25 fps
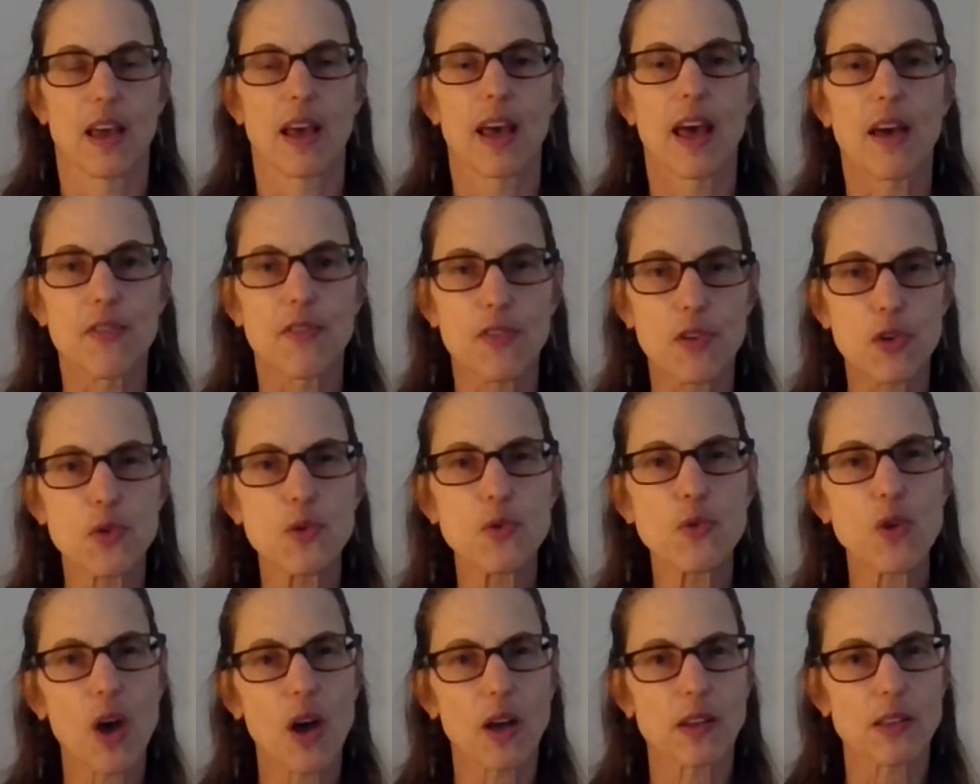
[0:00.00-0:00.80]
Have
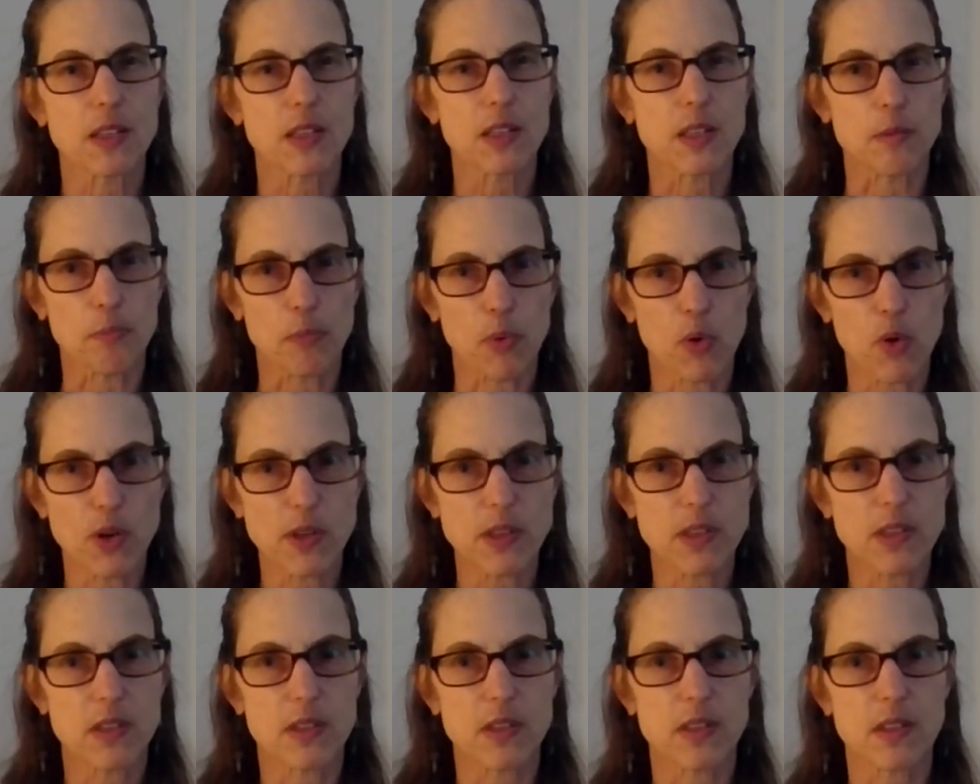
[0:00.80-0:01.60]
you got support
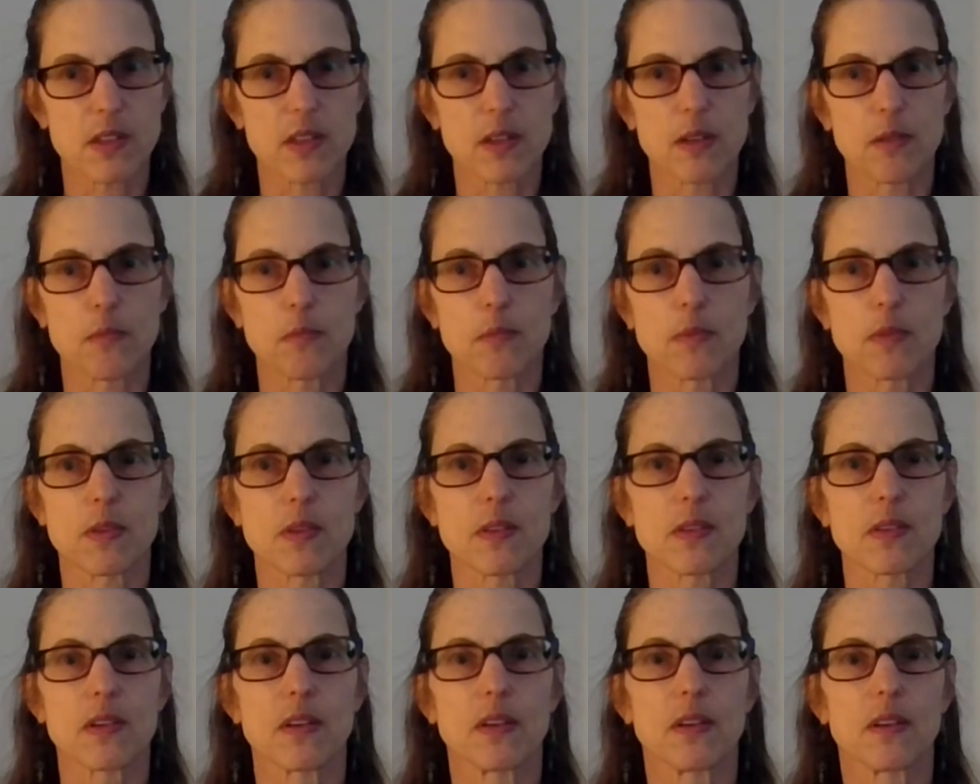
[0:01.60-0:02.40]

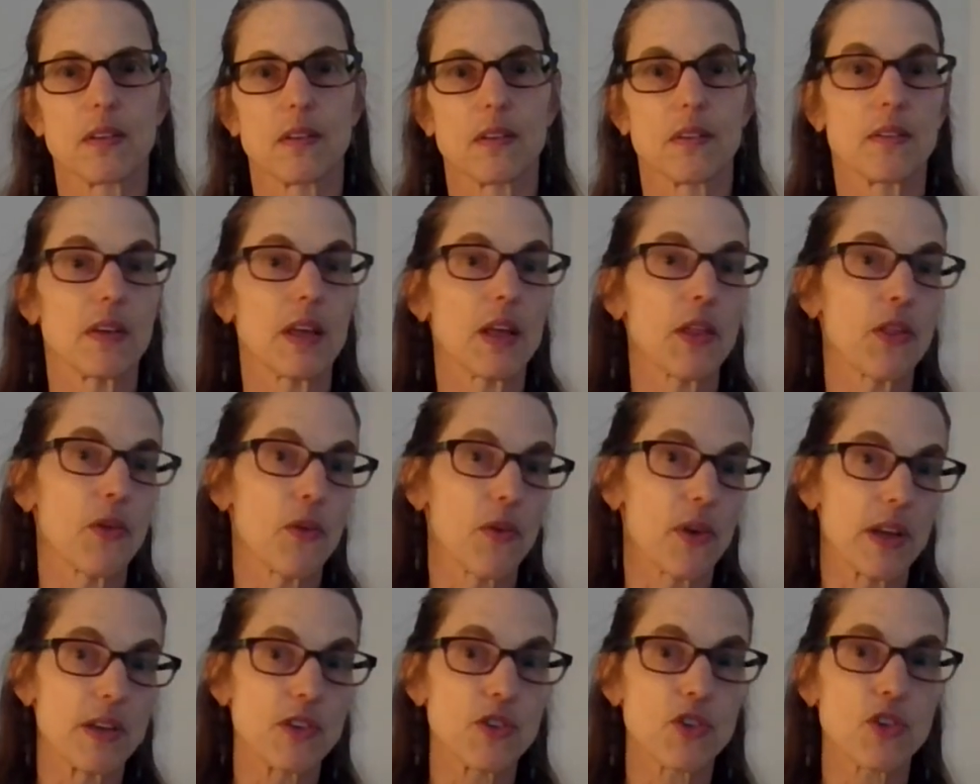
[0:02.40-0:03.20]
systems, either
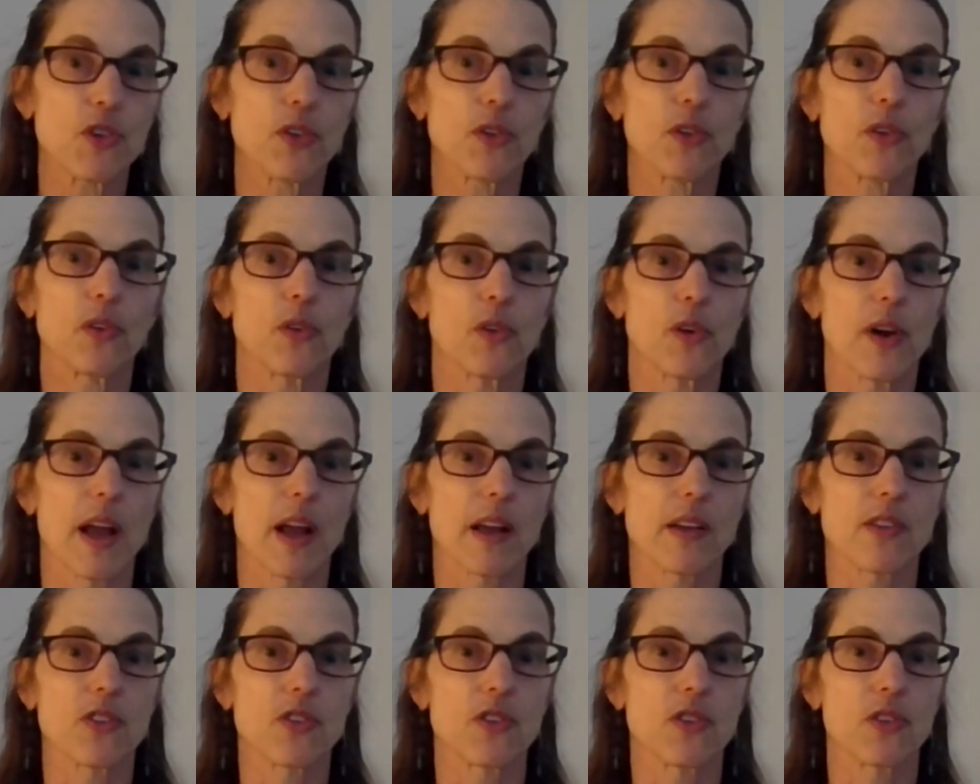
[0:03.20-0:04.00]
internal or
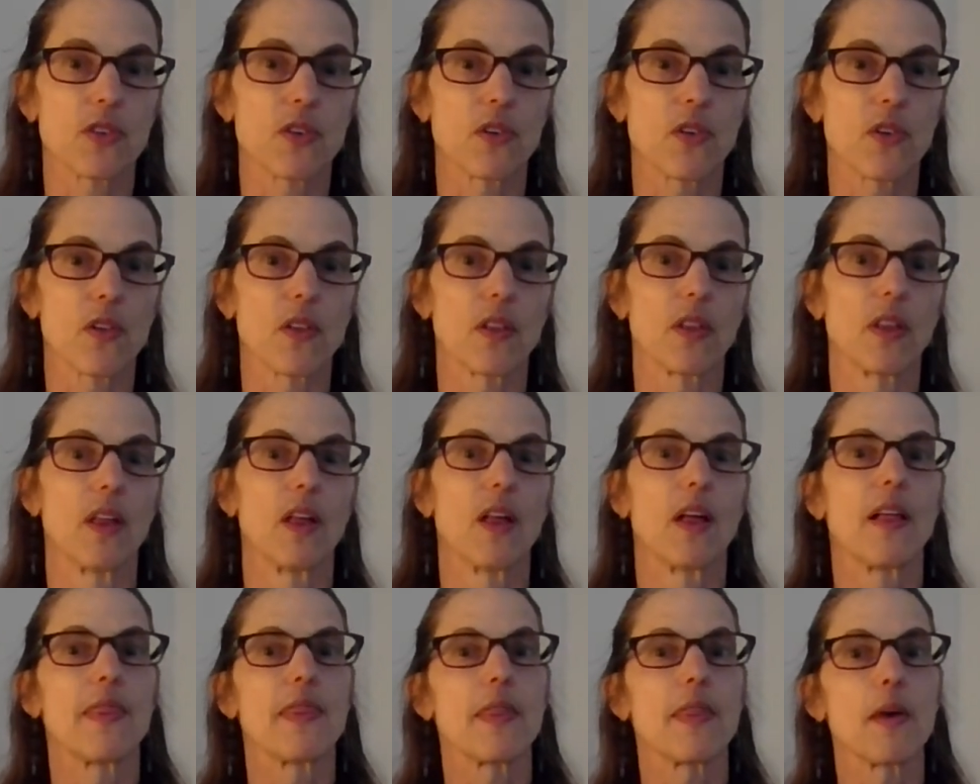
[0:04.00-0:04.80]
external,
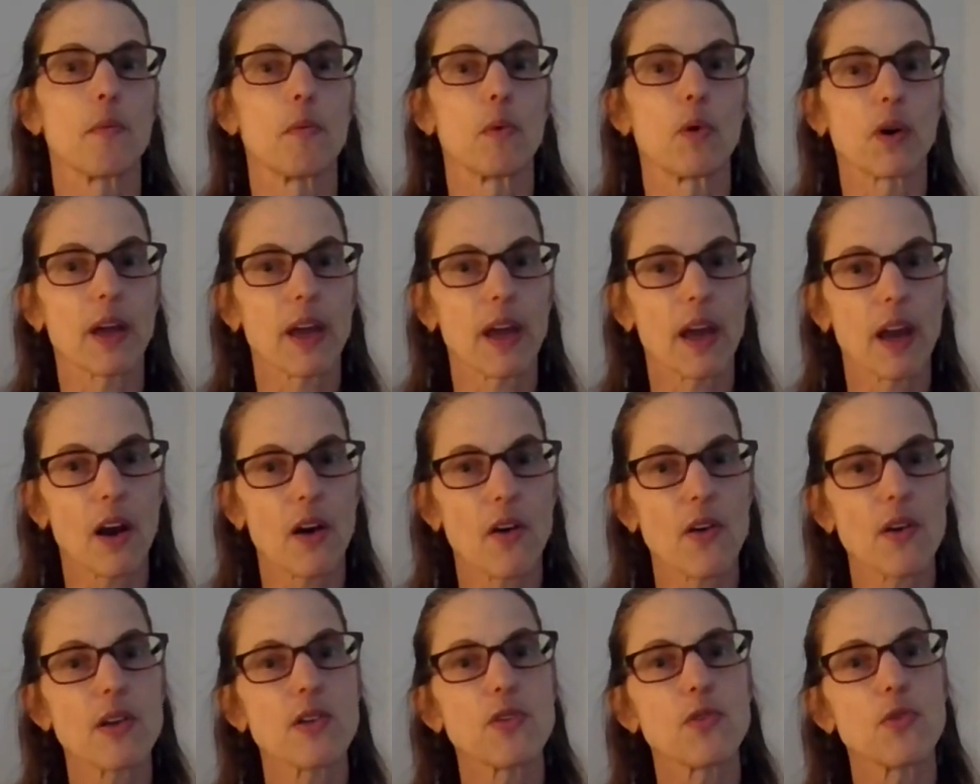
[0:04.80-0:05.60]
that will
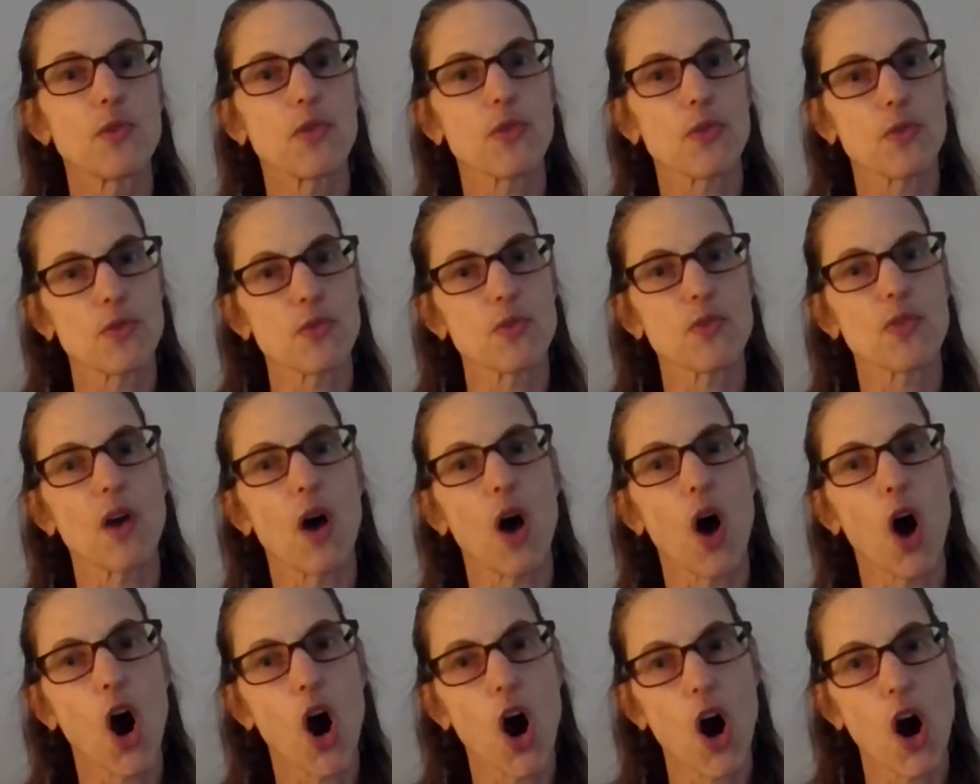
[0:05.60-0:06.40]
carry you through the
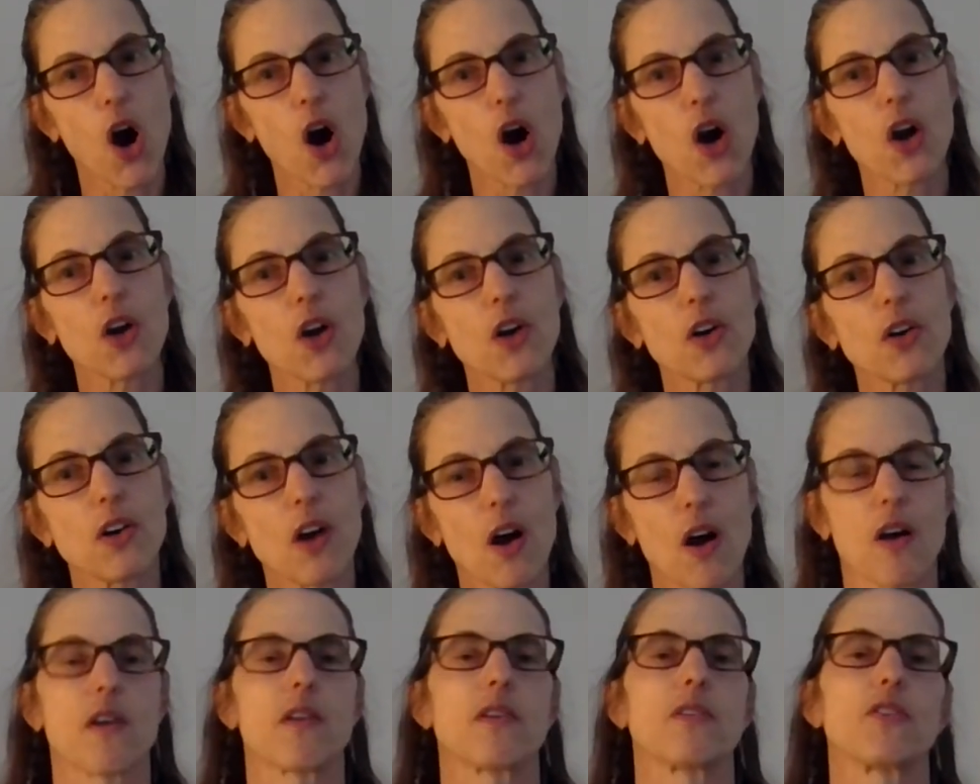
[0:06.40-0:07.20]
hard
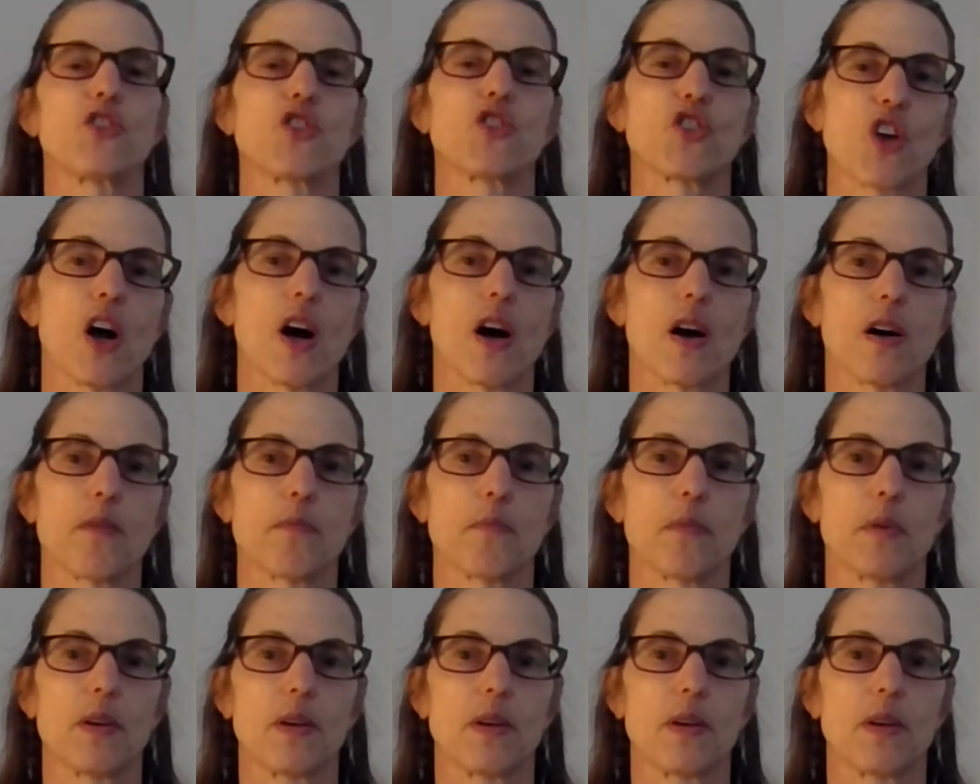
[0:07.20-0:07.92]
job